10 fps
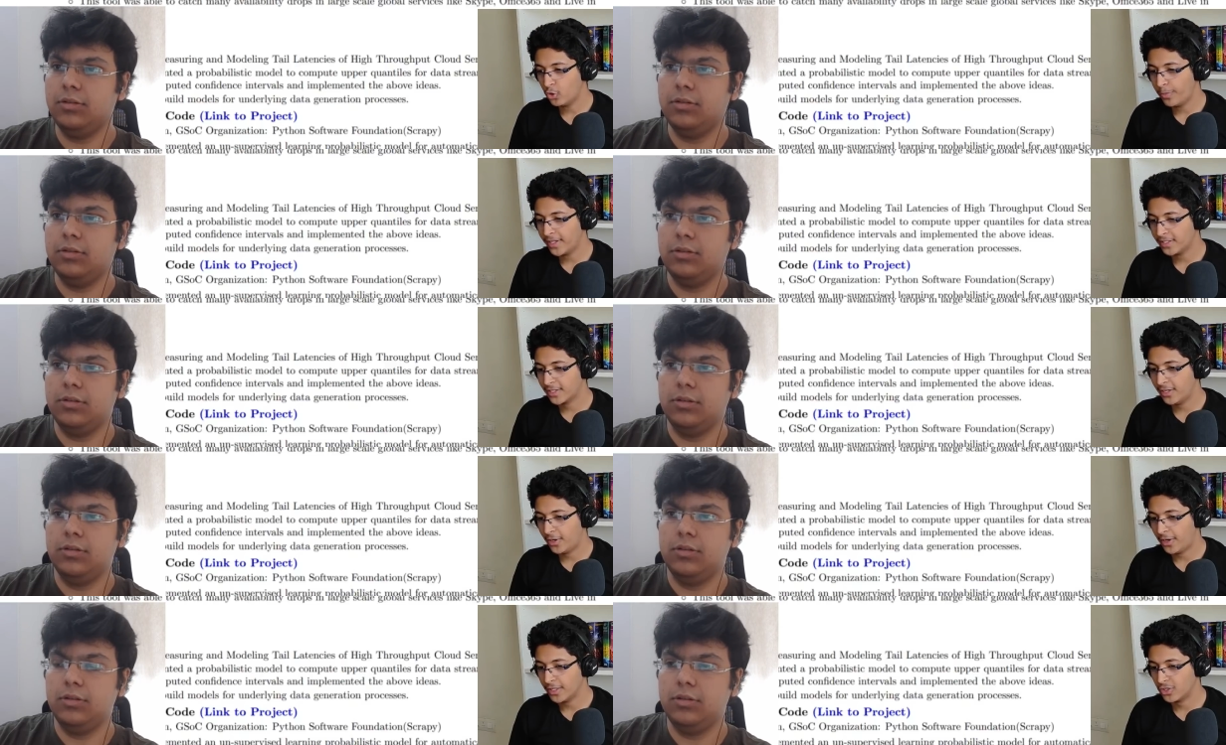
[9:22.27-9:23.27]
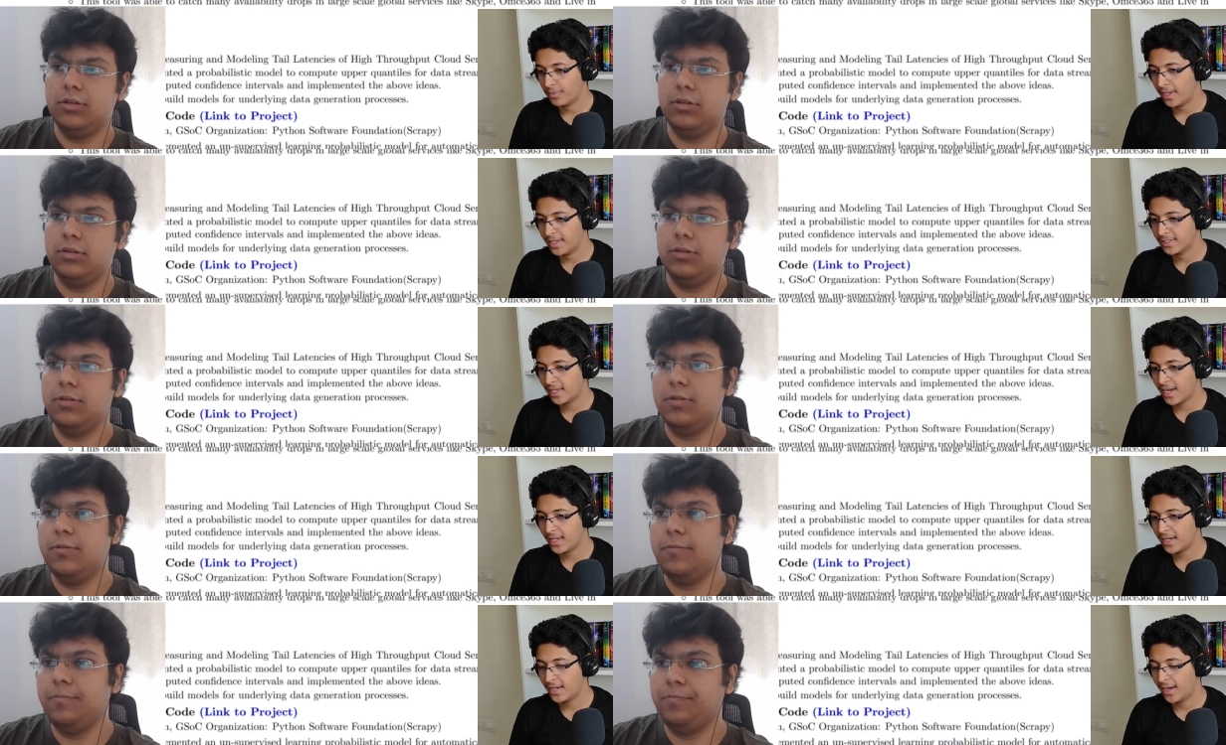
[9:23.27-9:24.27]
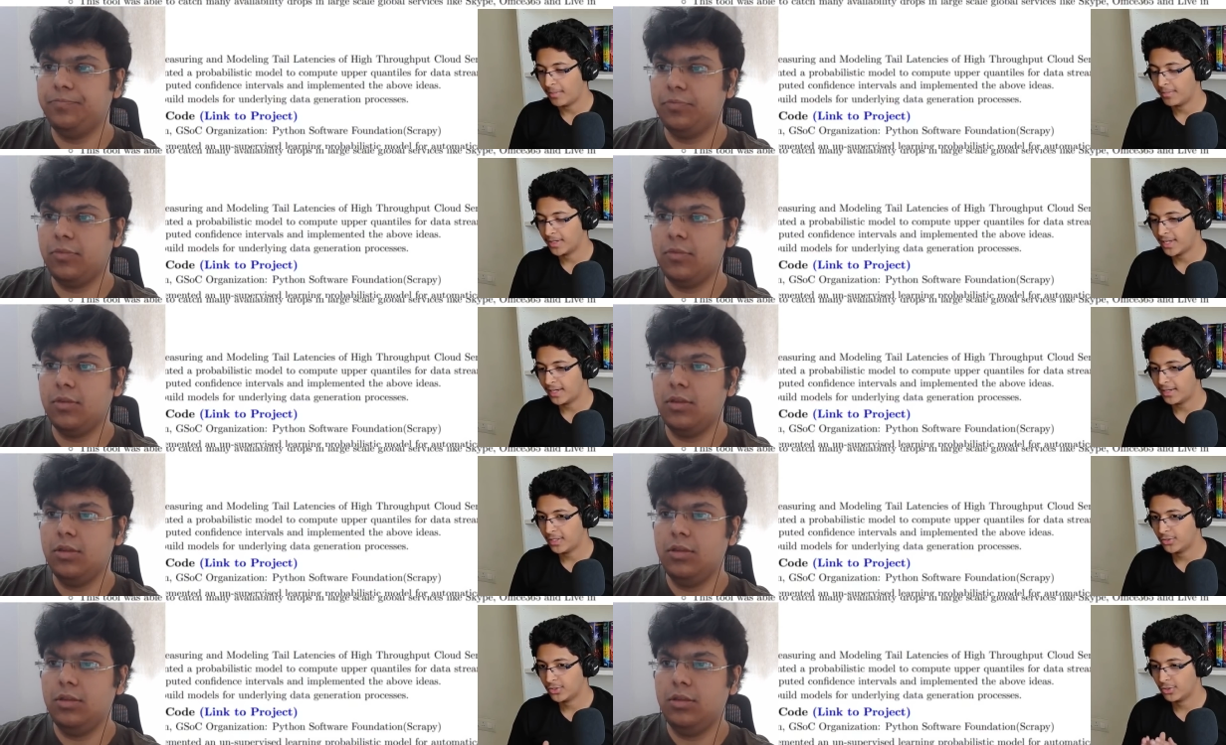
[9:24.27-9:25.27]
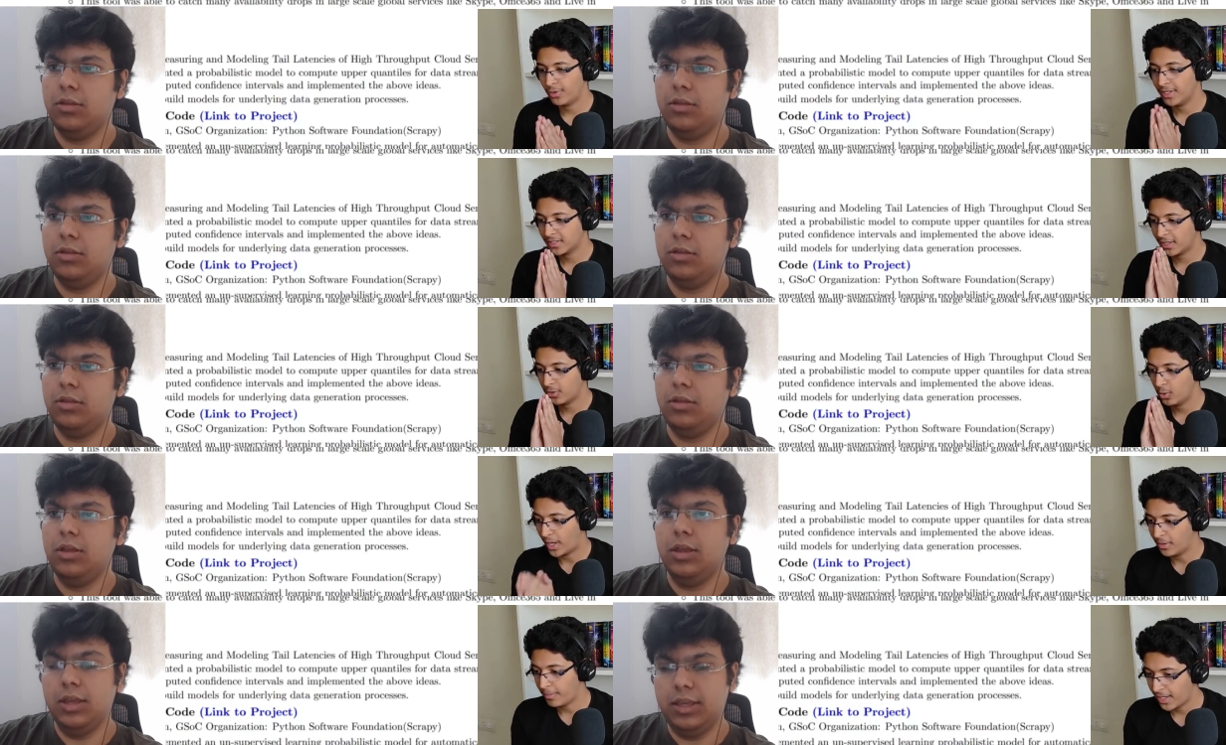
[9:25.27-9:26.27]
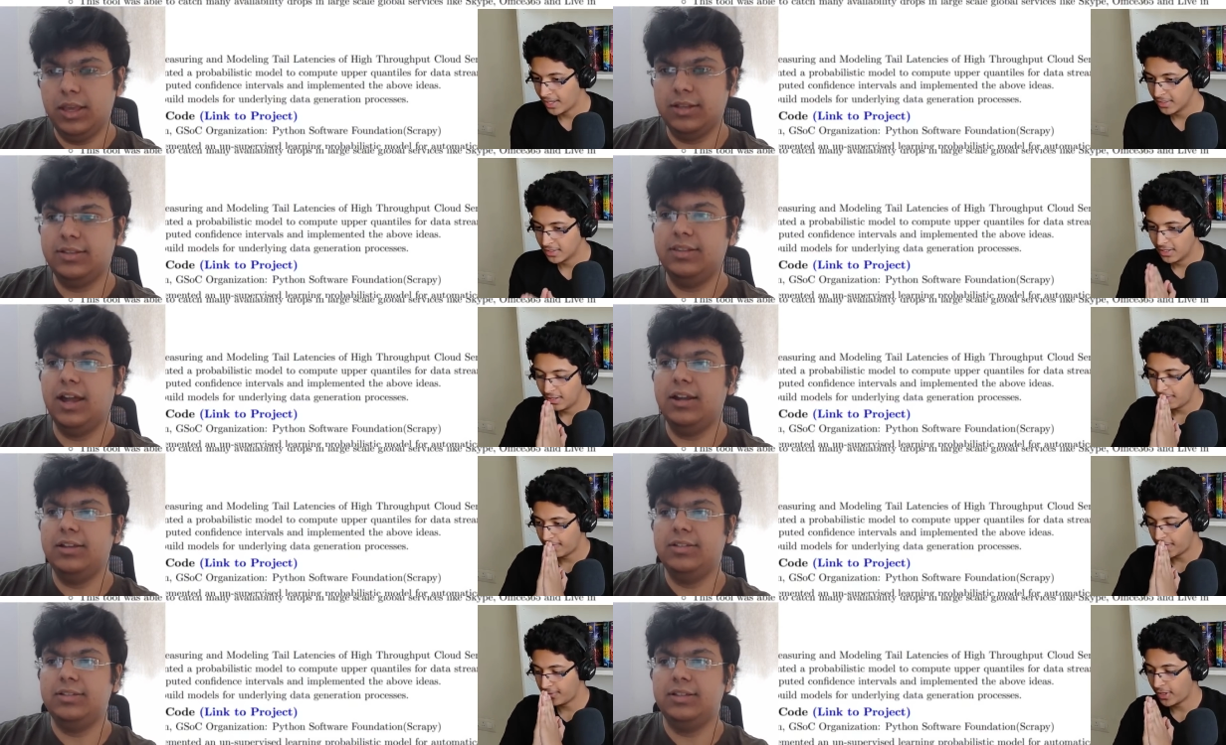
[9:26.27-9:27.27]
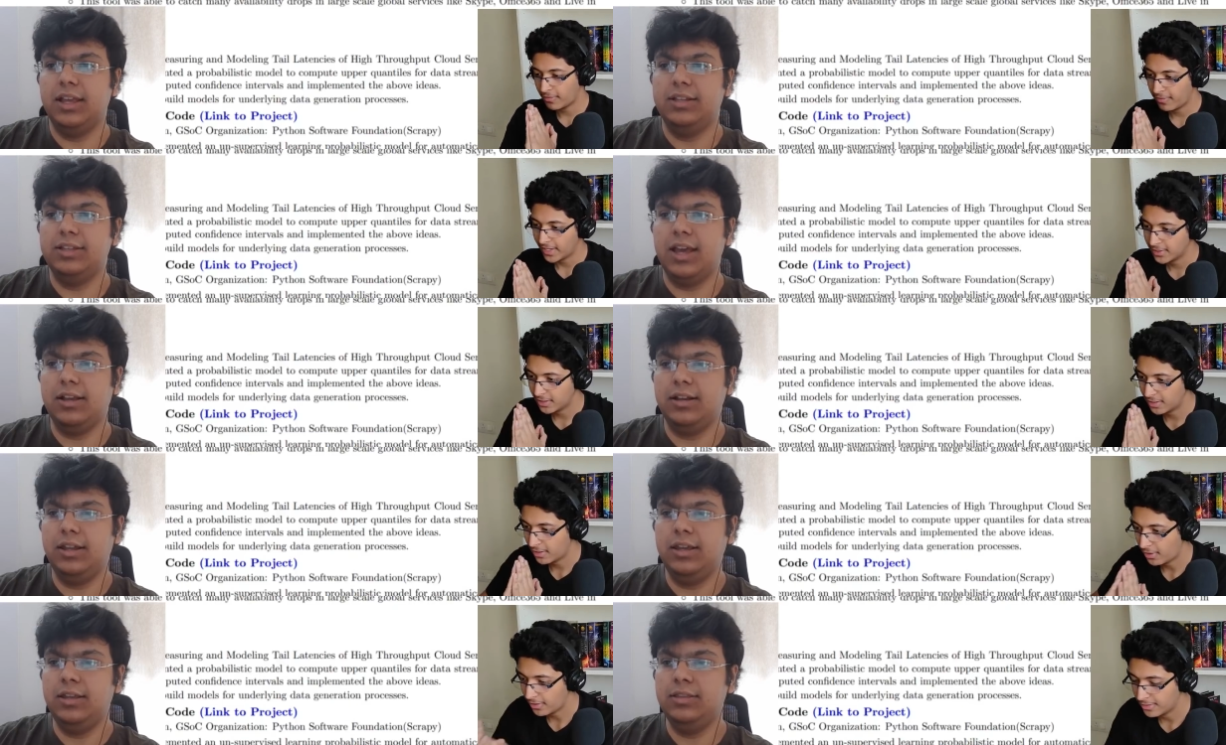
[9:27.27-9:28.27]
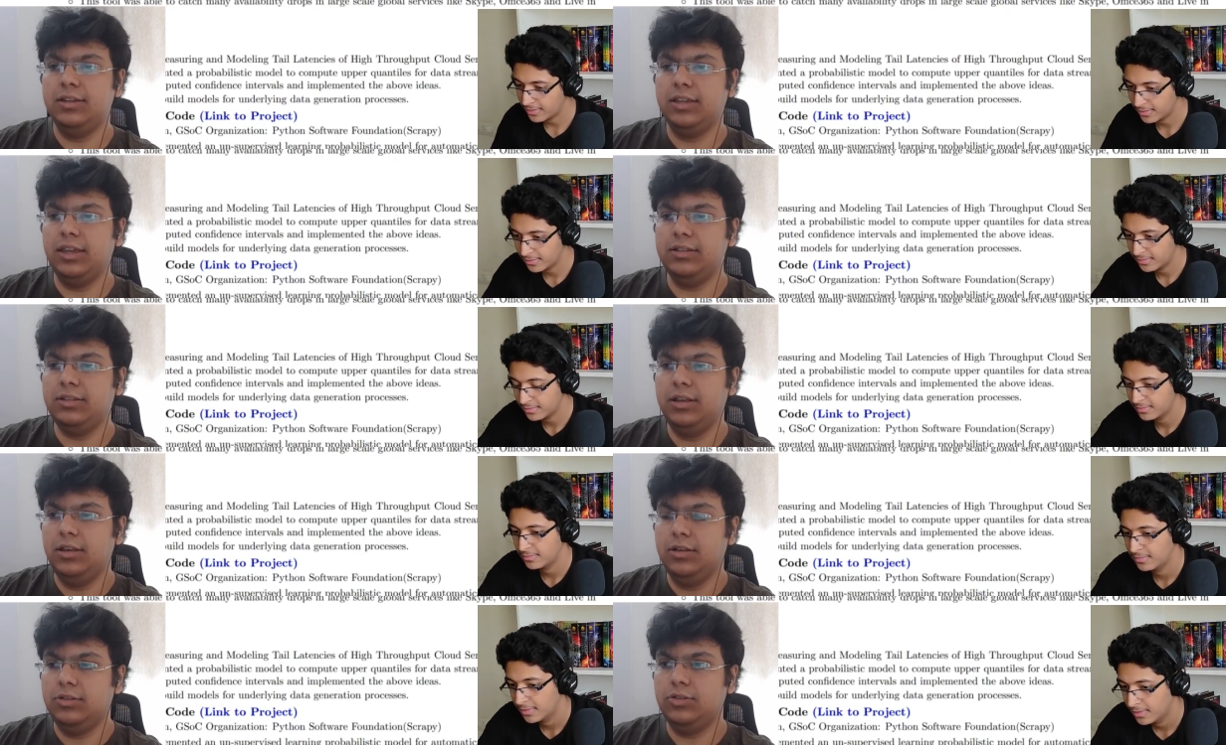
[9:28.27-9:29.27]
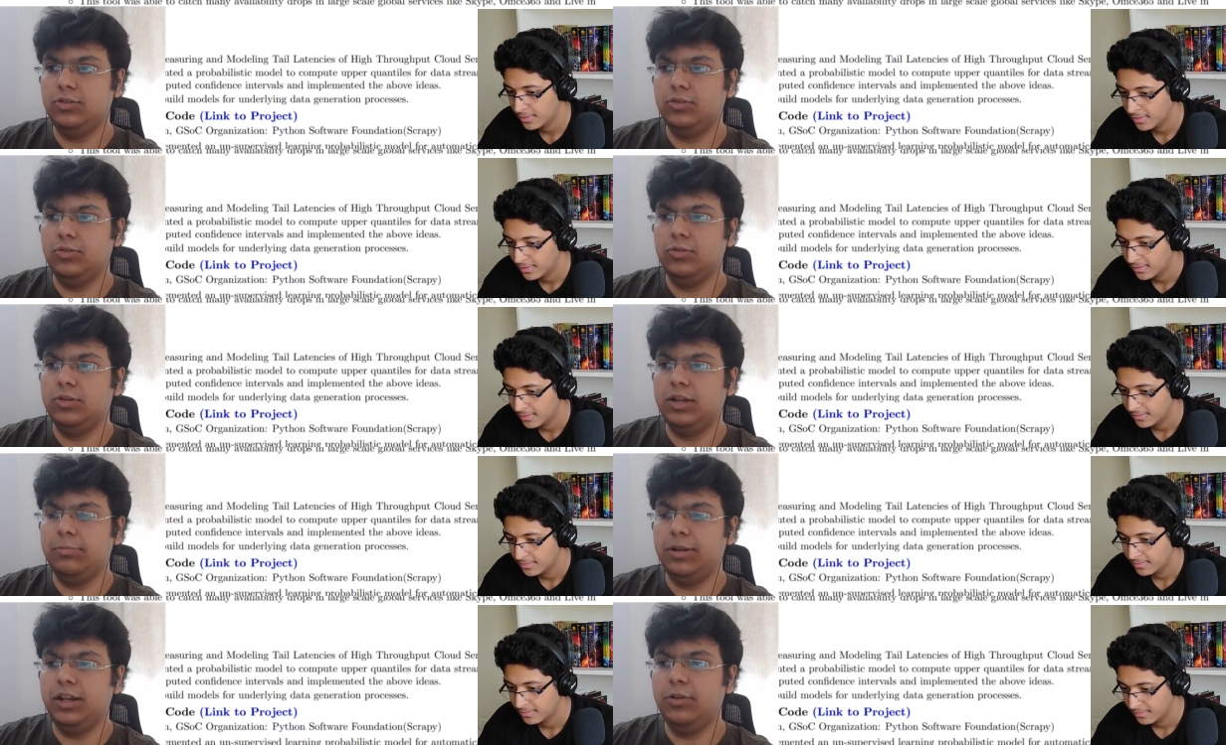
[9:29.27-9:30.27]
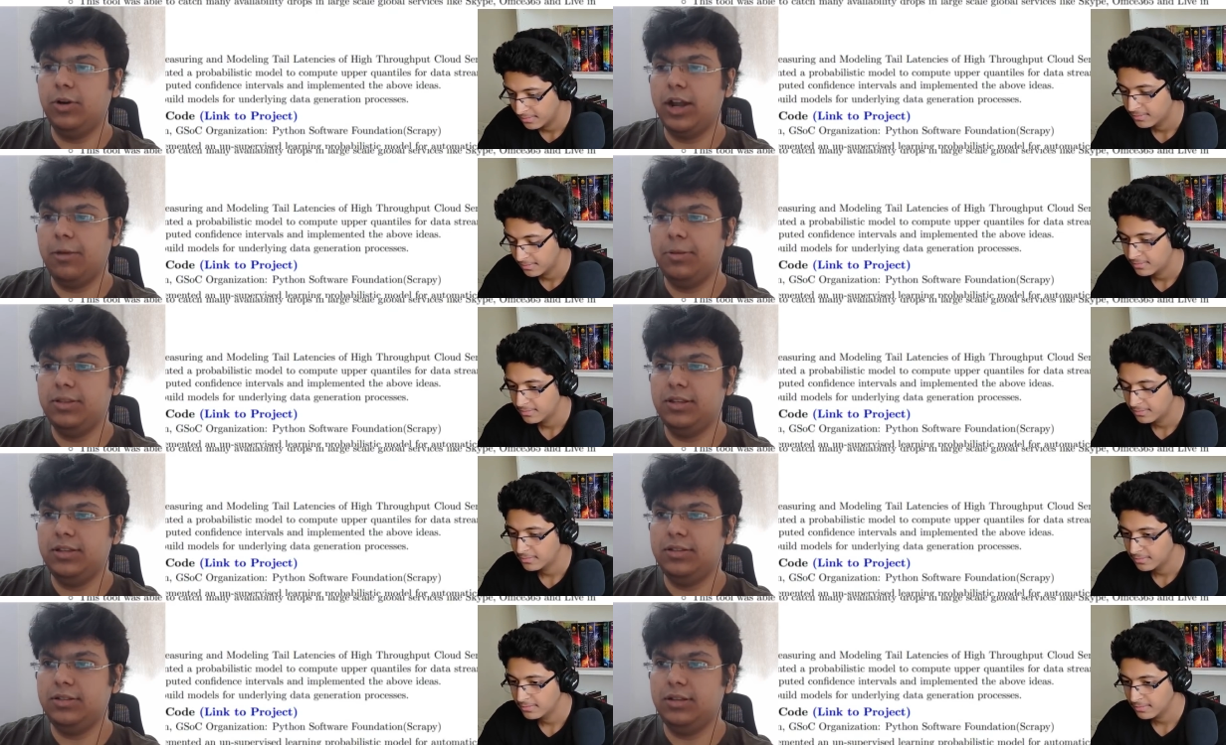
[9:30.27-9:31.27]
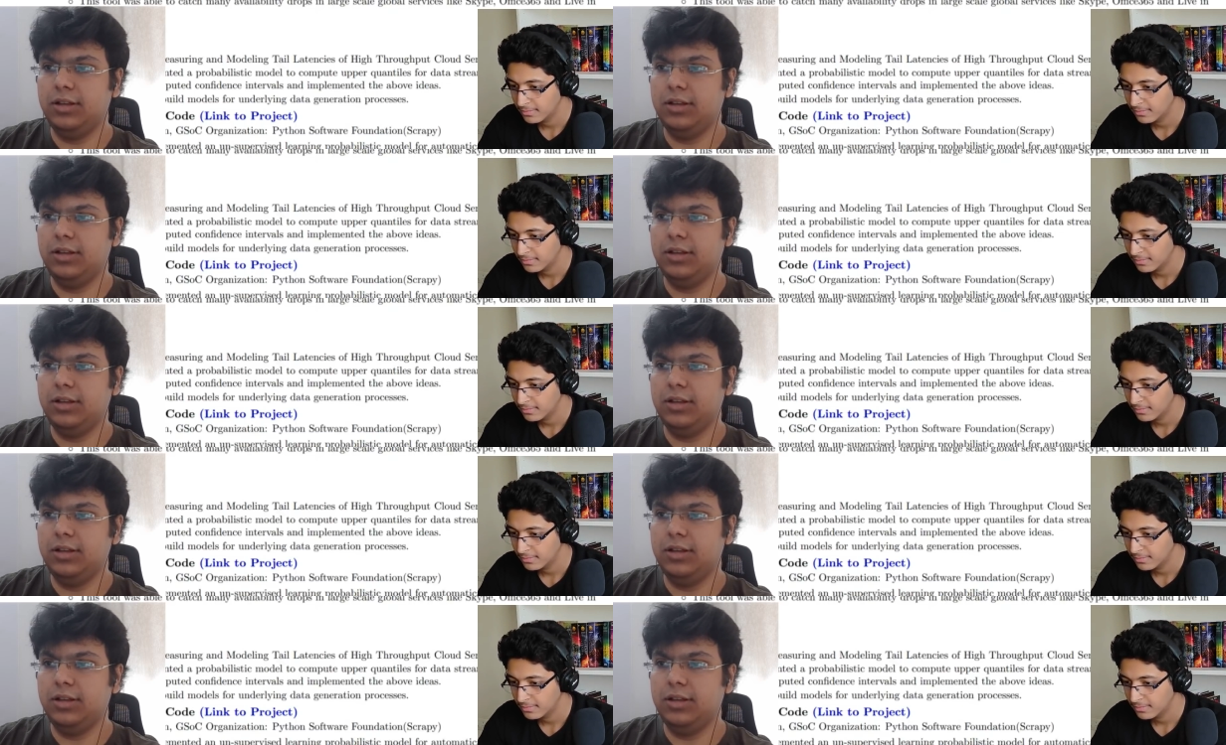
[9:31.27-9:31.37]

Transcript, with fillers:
Speaker 1: two pages in your resume. Is there like a number that you should only stick to one page? Yes, that is if you are exactly
Speaker 2: the case. So typically, what happens is